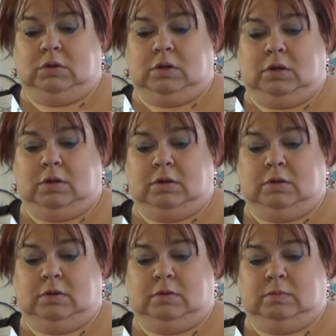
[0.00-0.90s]

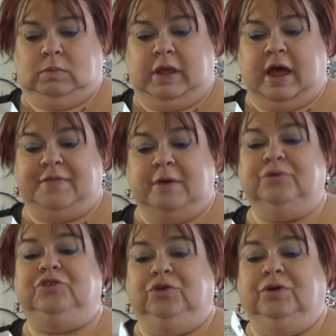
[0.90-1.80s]
Um, yeah, they
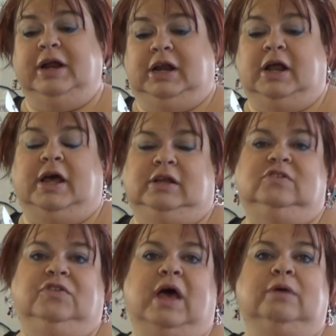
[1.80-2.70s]
were two ninety-nine,
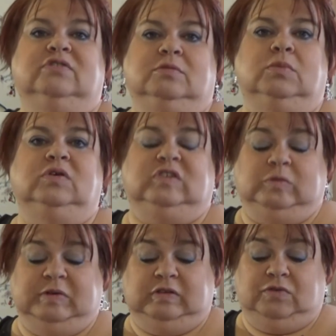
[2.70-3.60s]
so that was the most
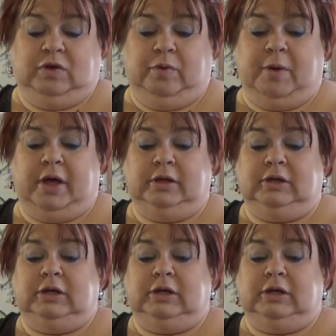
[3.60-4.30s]
expensive thing we bought.